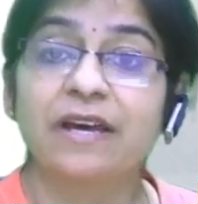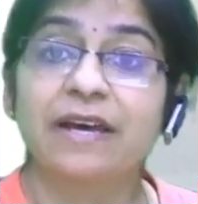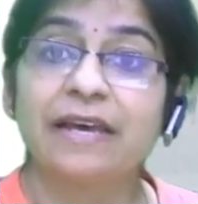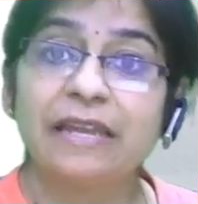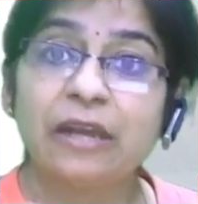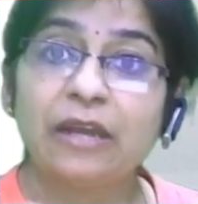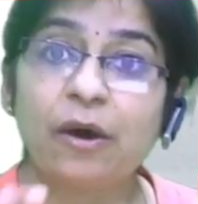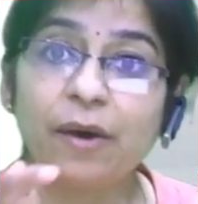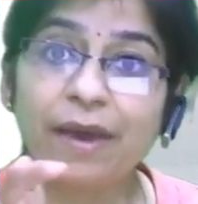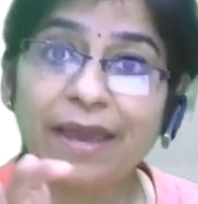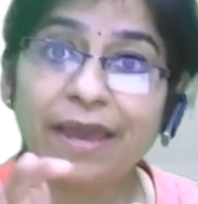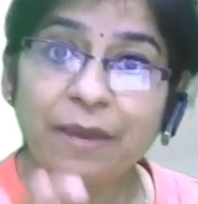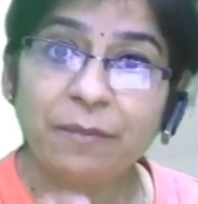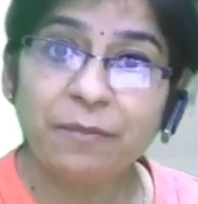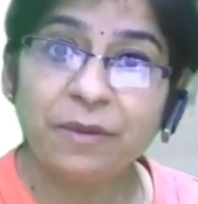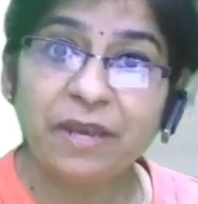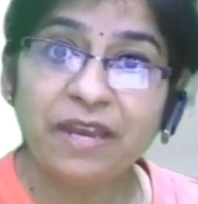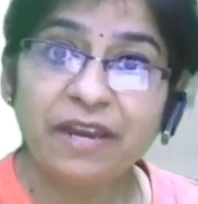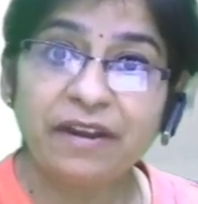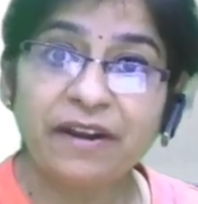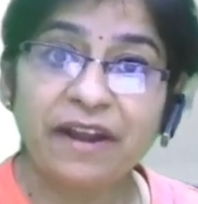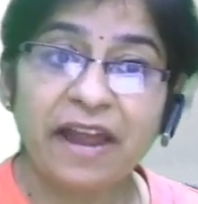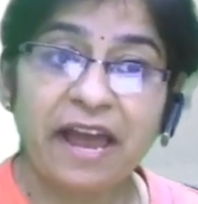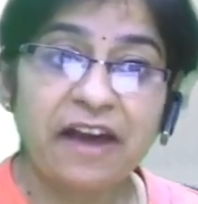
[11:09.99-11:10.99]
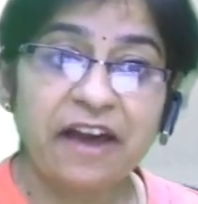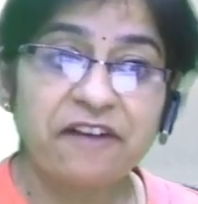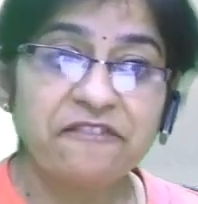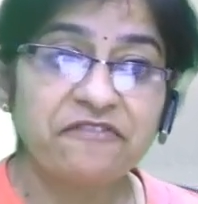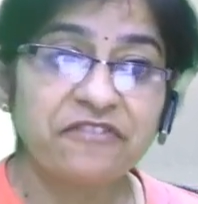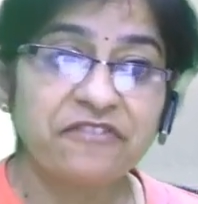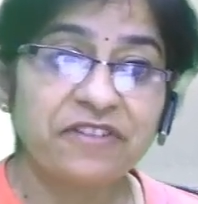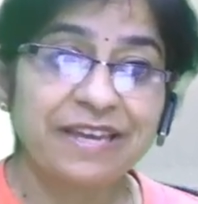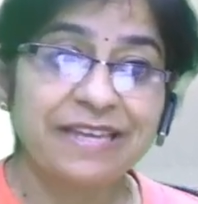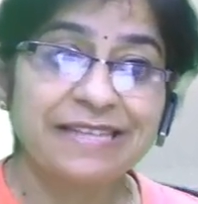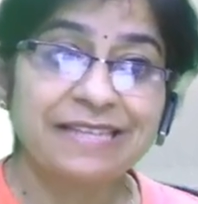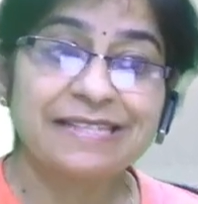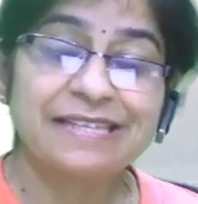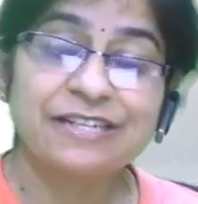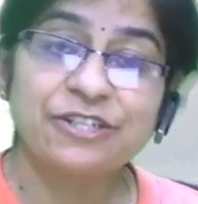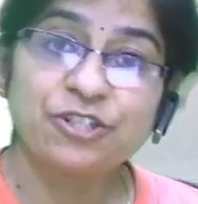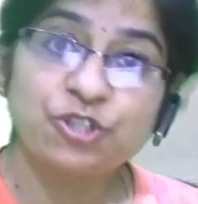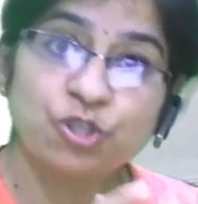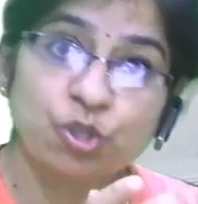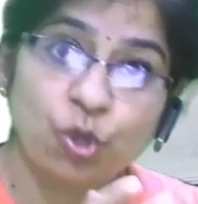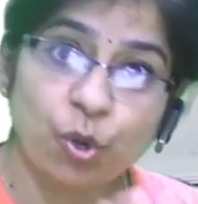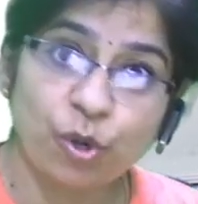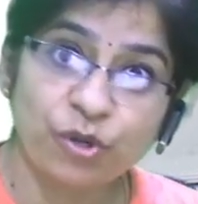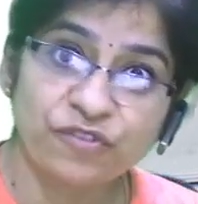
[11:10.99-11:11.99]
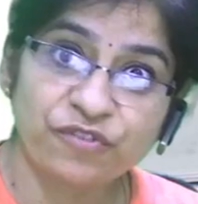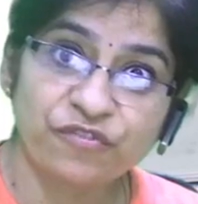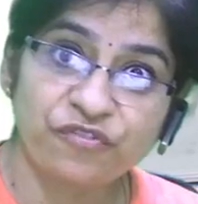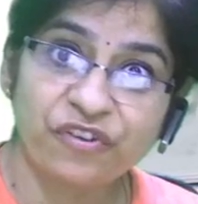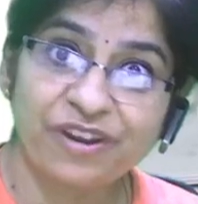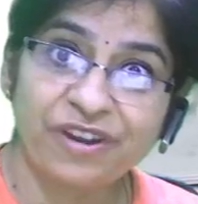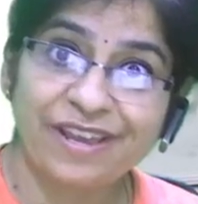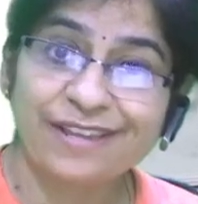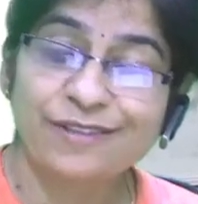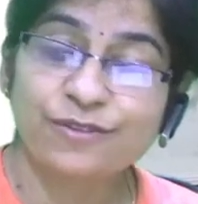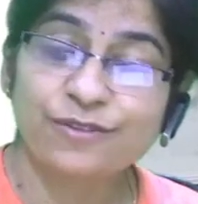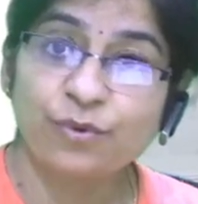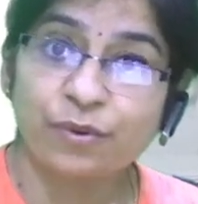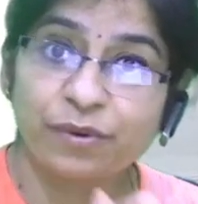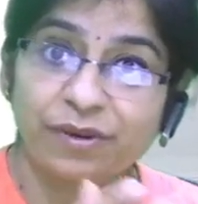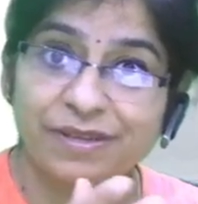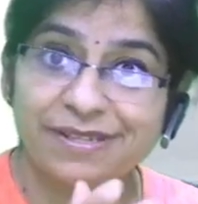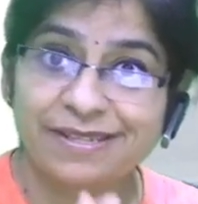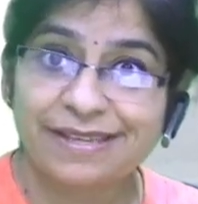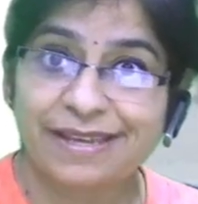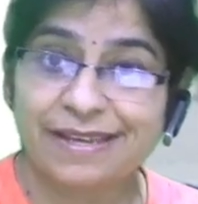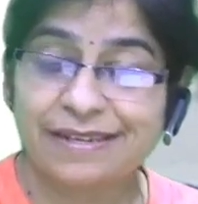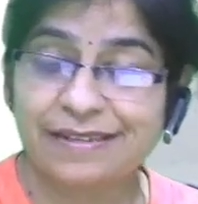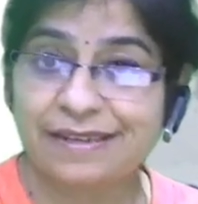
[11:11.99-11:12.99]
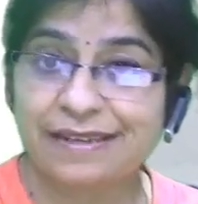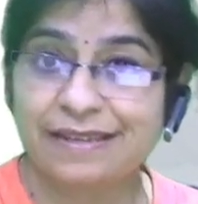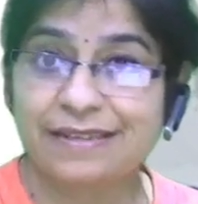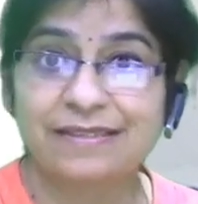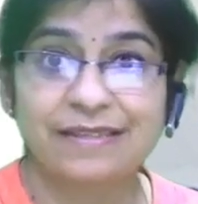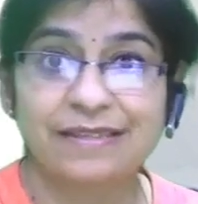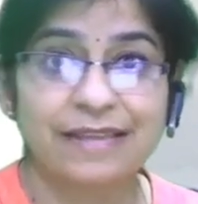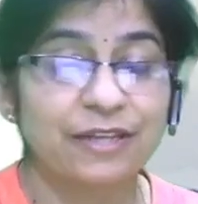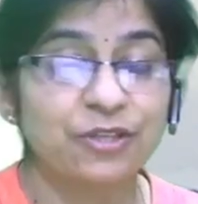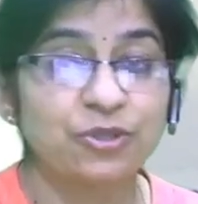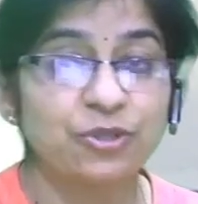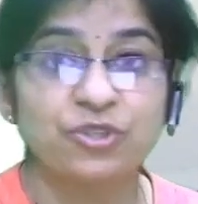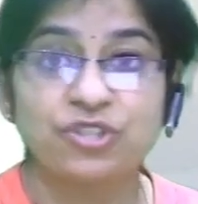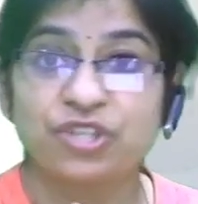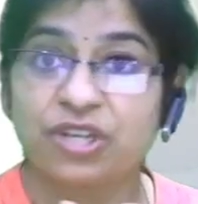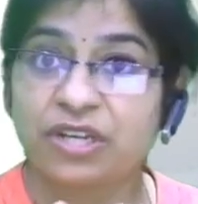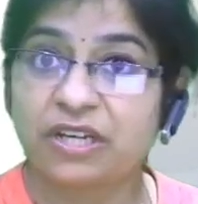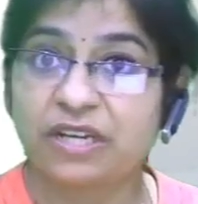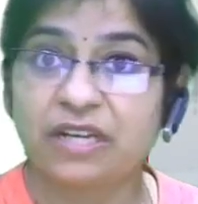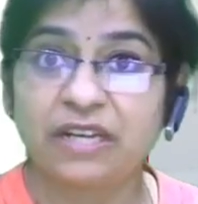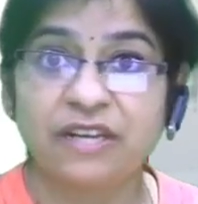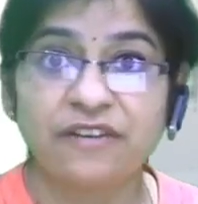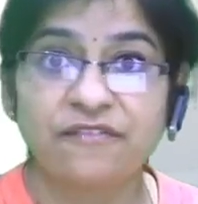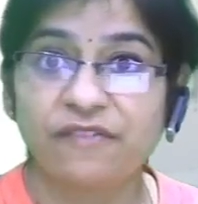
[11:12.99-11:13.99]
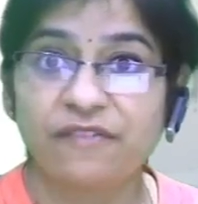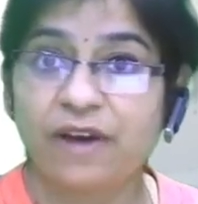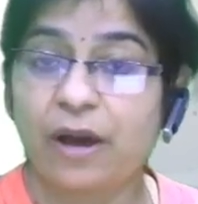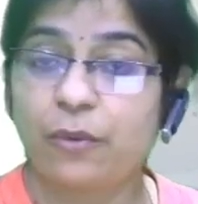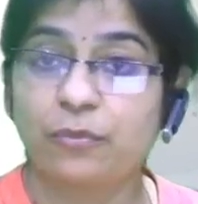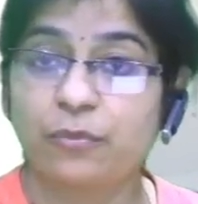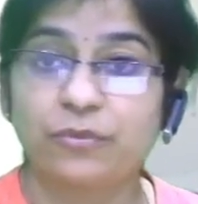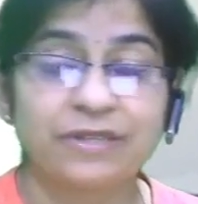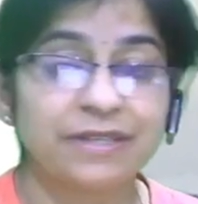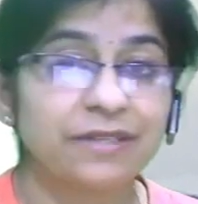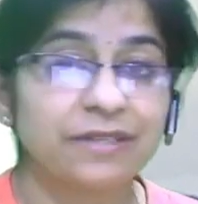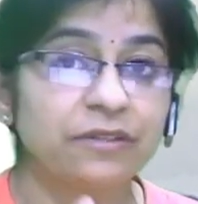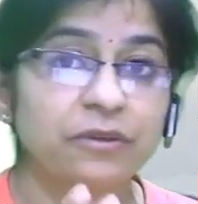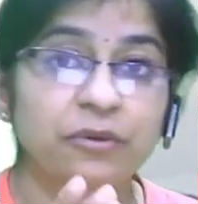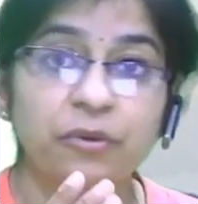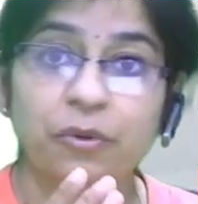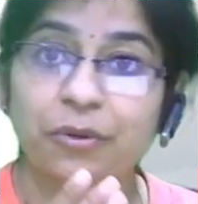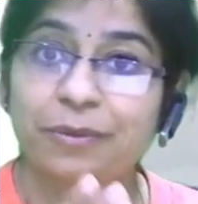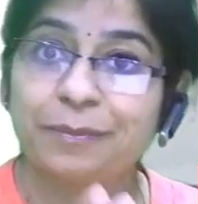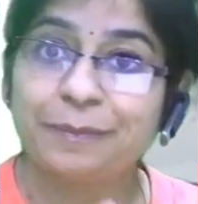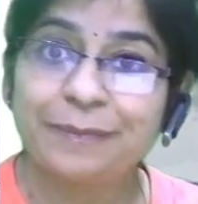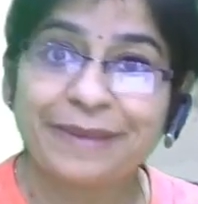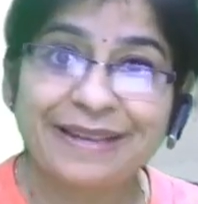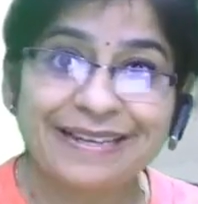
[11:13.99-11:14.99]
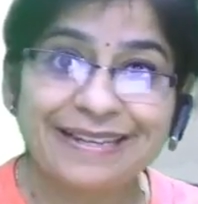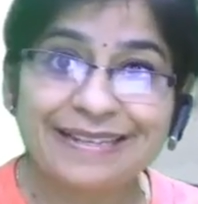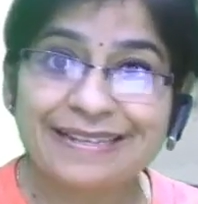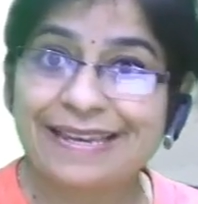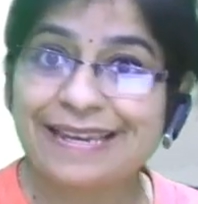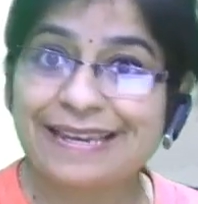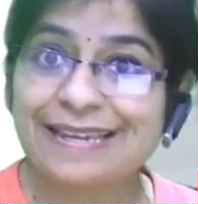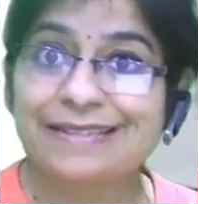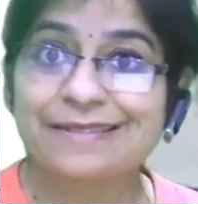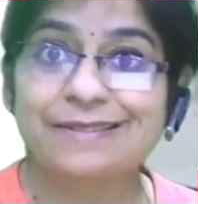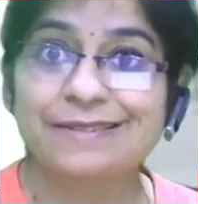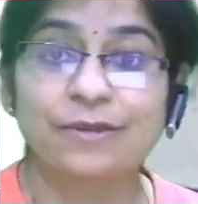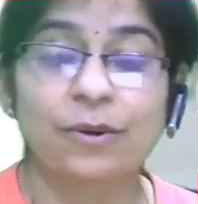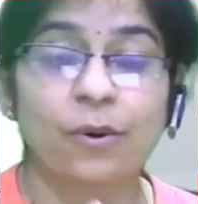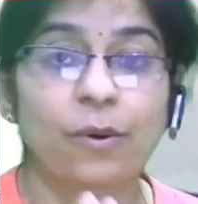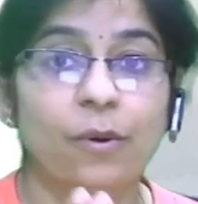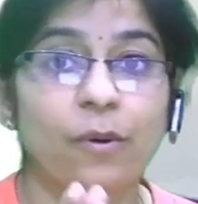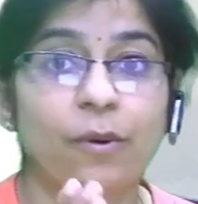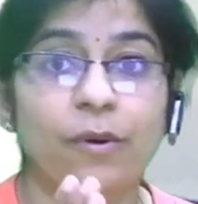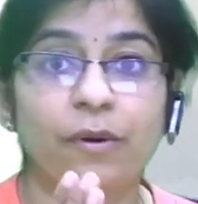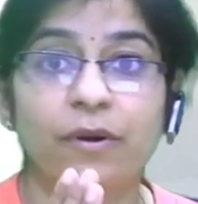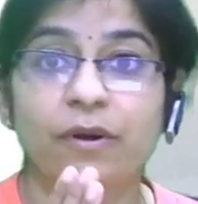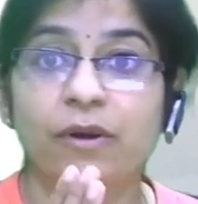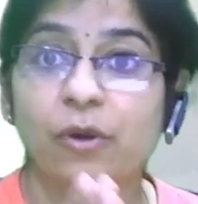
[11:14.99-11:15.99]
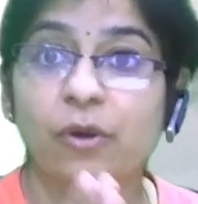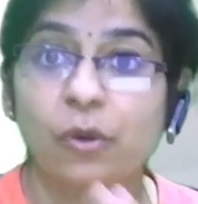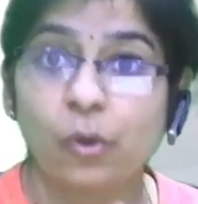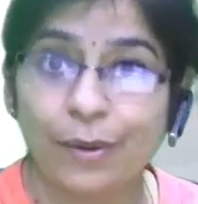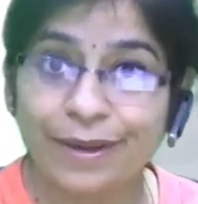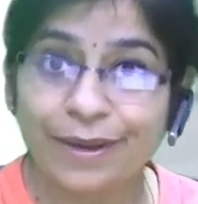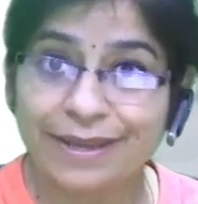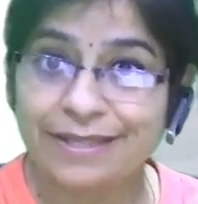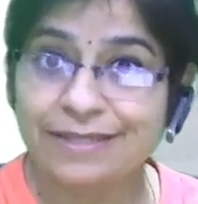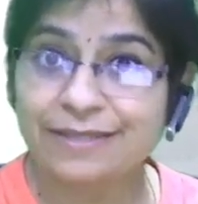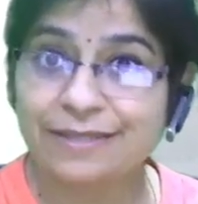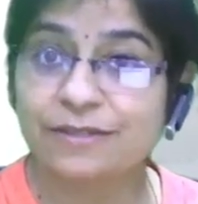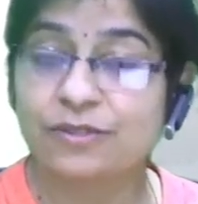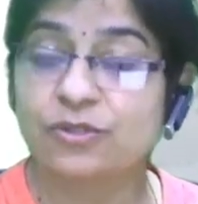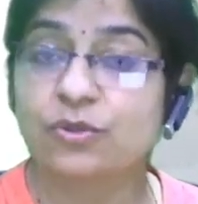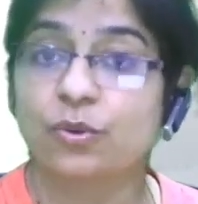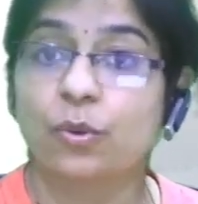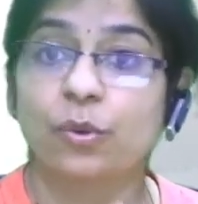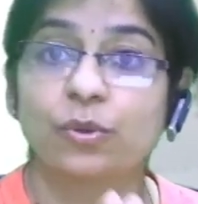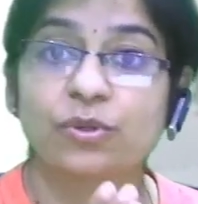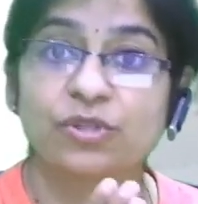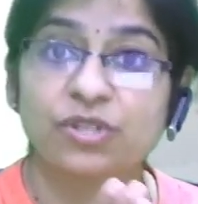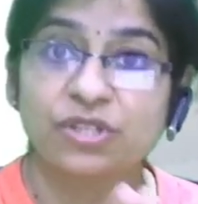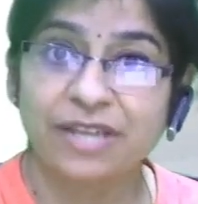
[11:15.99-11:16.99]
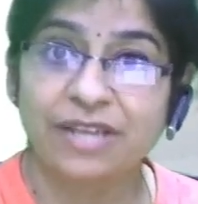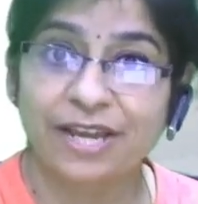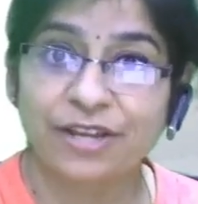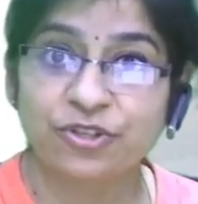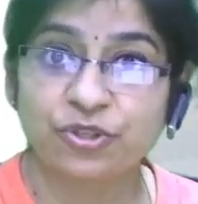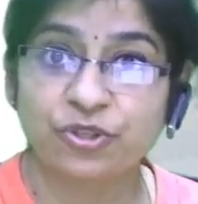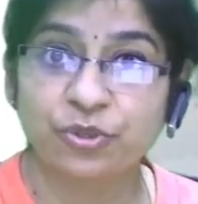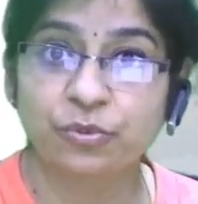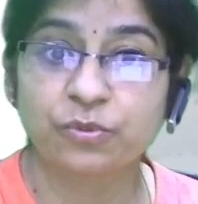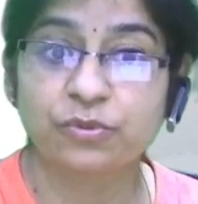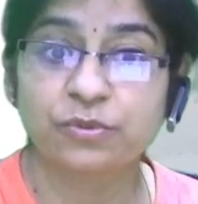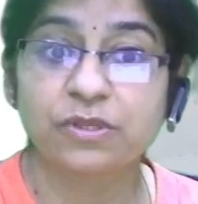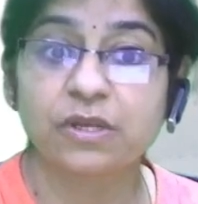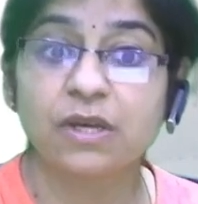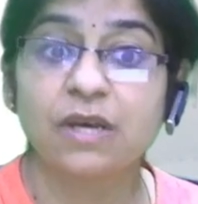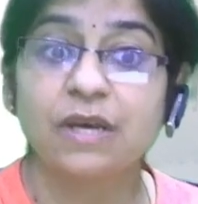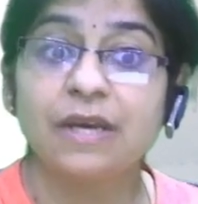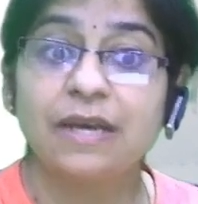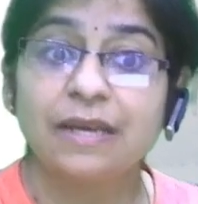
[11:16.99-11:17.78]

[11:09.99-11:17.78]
Now, epigraph is a short phrase or a sentence that you generally found either on buildings or coins or statues.